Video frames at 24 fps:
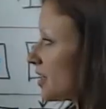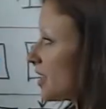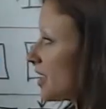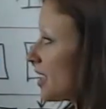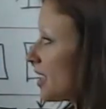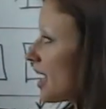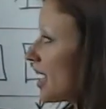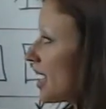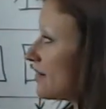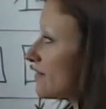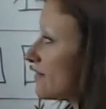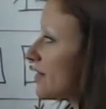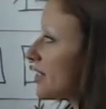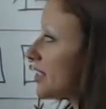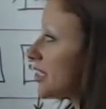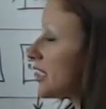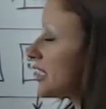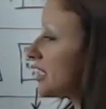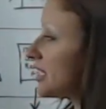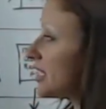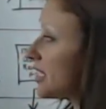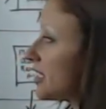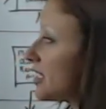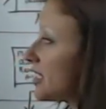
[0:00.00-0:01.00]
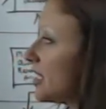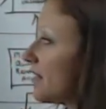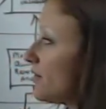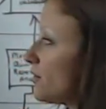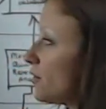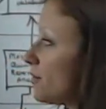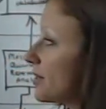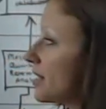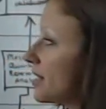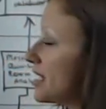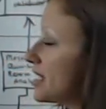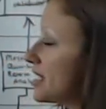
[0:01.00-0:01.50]
and really give you
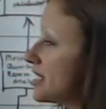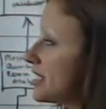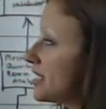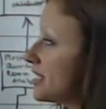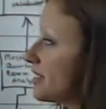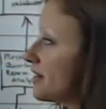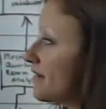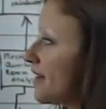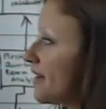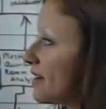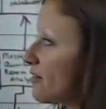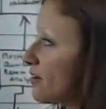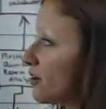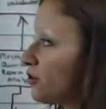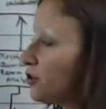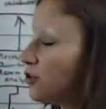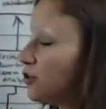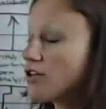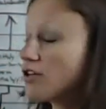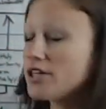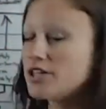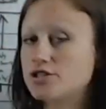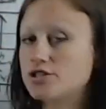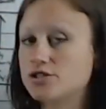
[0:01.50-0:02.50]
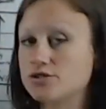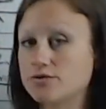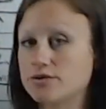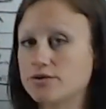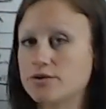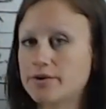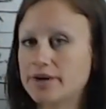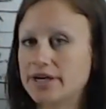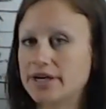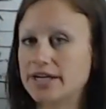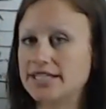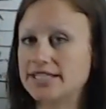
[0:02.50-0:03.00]
an idea of how to look at your
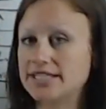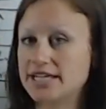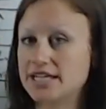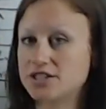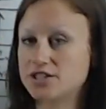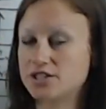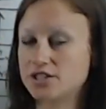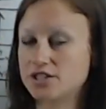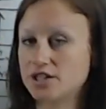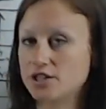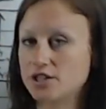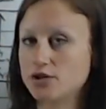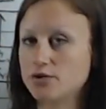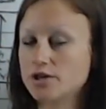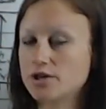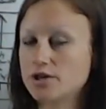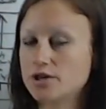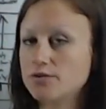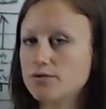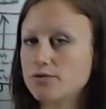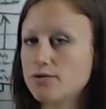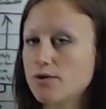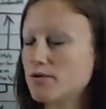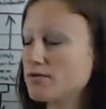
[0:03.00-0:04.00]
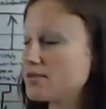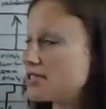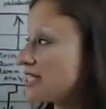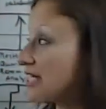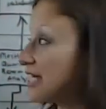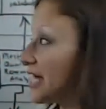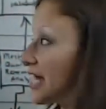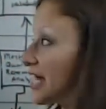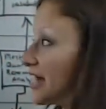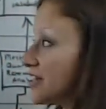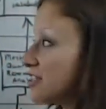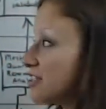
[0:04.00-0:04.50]
organization and your
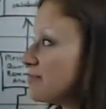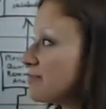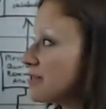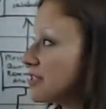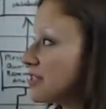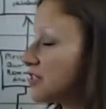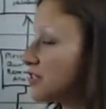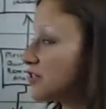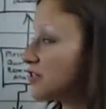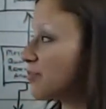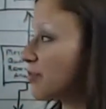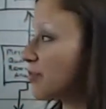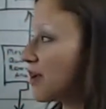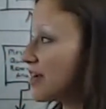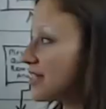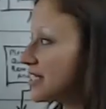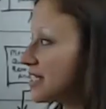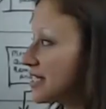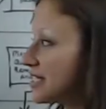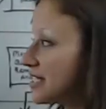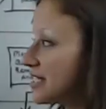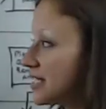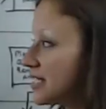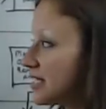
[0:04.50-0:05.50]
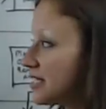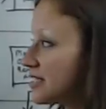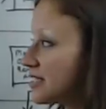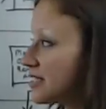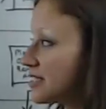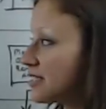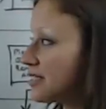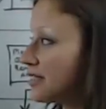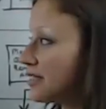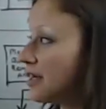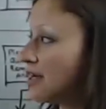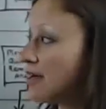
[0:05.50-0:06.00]
quote-to-cash business
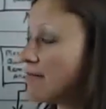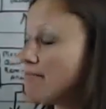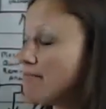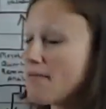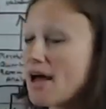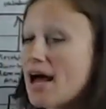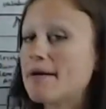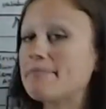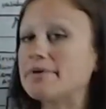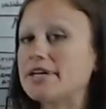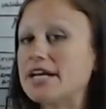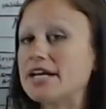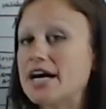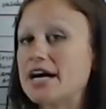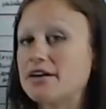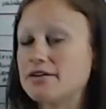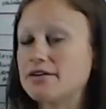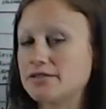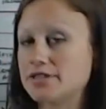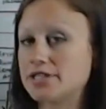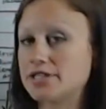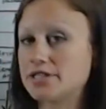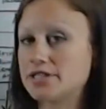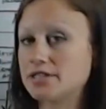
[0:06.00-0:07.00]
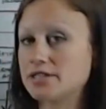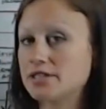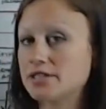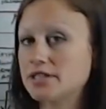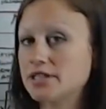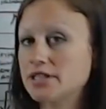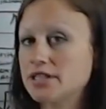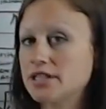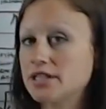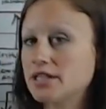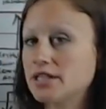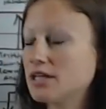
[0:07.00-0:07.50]
processes, map it out,
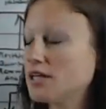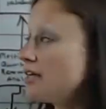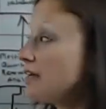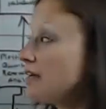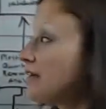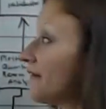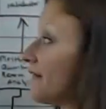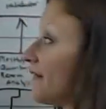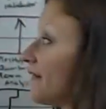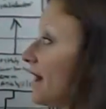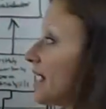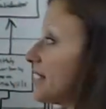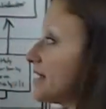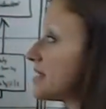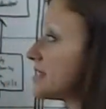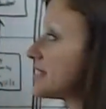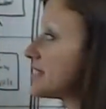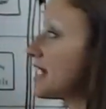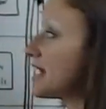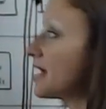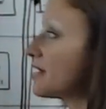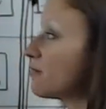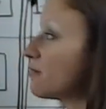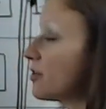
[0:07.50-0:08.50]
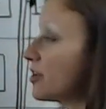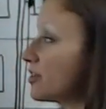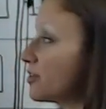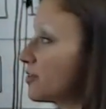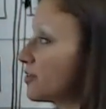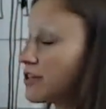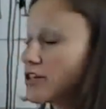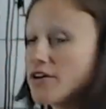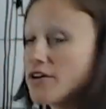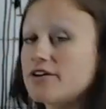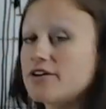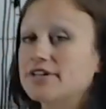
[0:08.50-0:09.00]
and decide what your
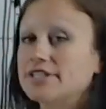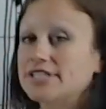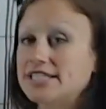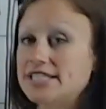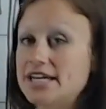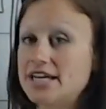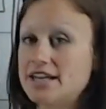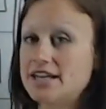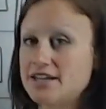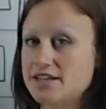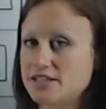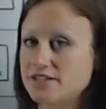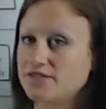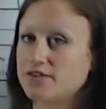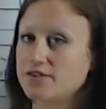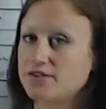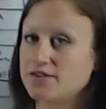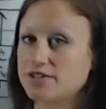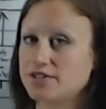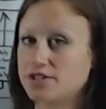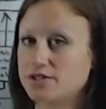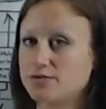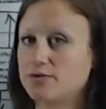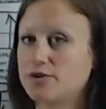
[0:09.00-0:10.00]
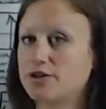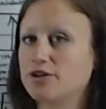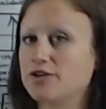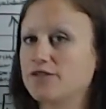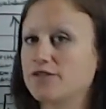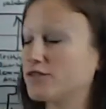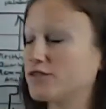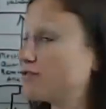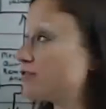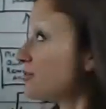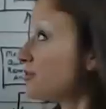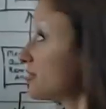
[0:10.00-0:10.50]
current state is versus what your
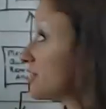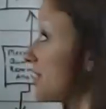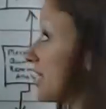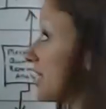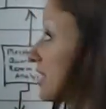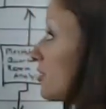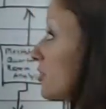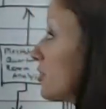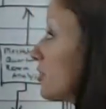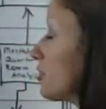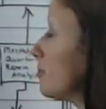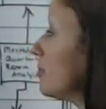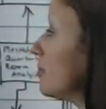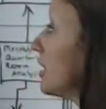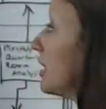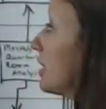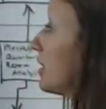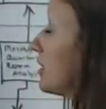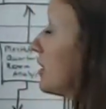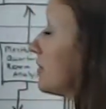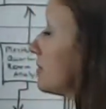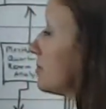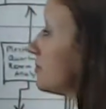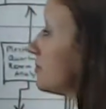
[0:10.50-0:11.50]
future state could be.